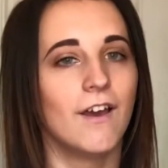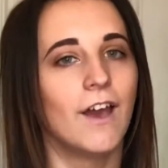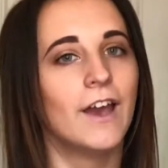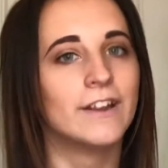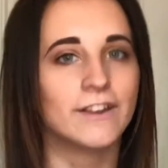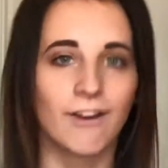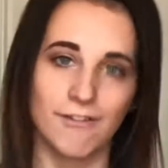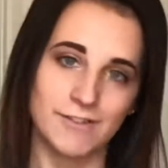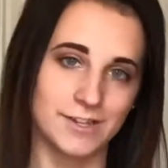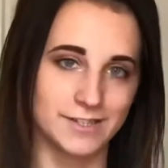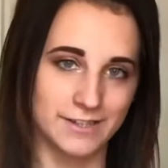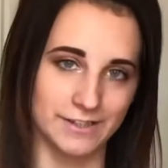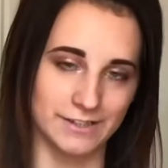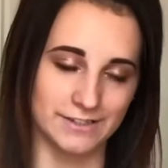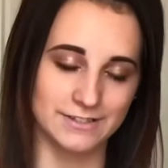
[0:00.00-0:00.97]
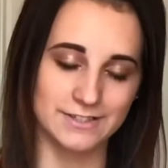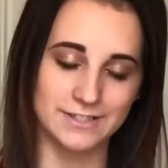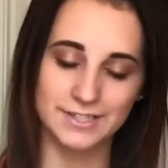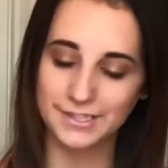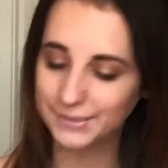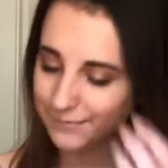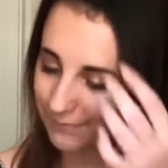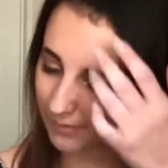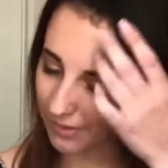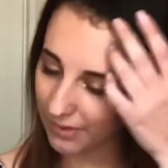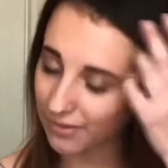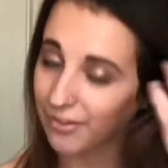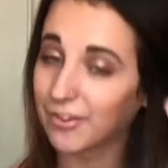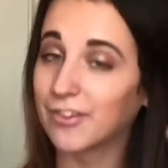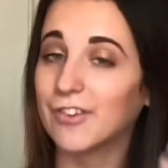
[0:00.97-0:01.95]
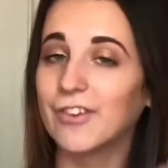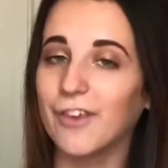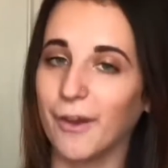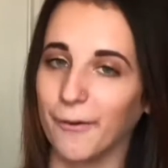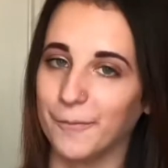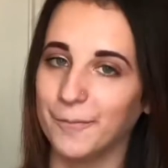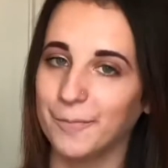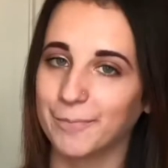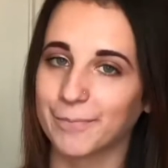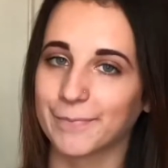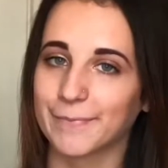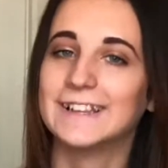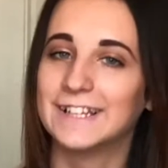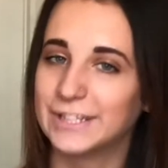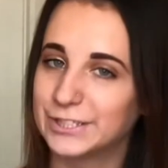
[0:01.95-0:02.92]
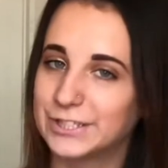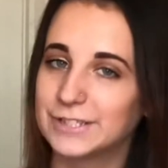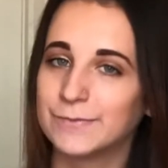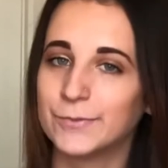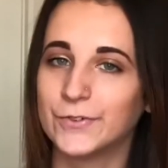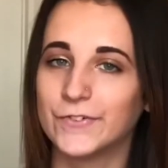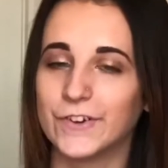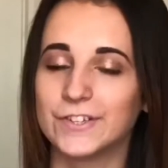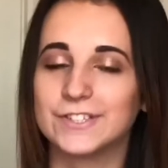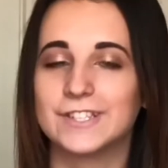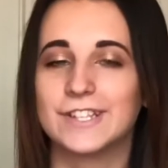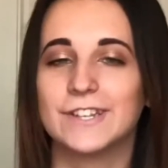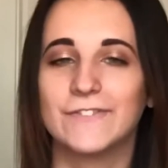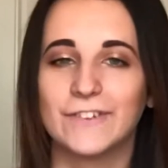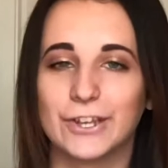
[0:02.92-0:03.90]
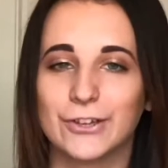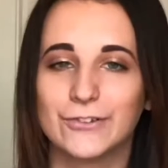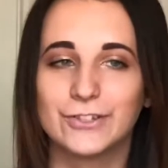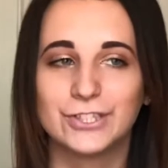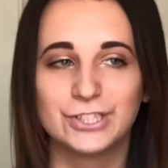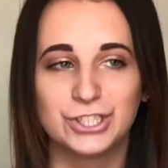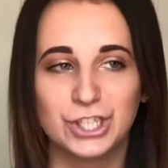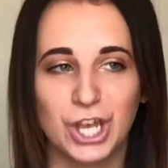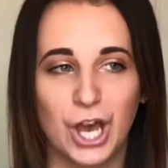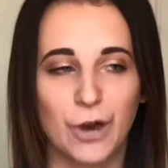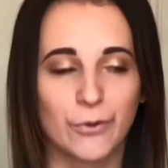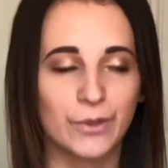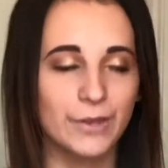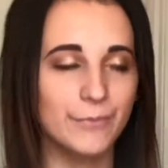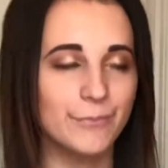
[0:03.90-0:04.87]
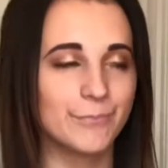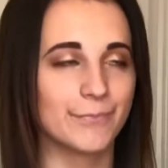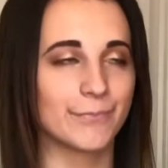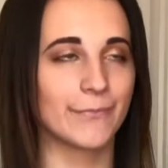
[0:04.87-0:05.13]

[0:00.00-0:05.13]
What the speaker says: and gotten a ticket. So, let's just move on to the video, shall we?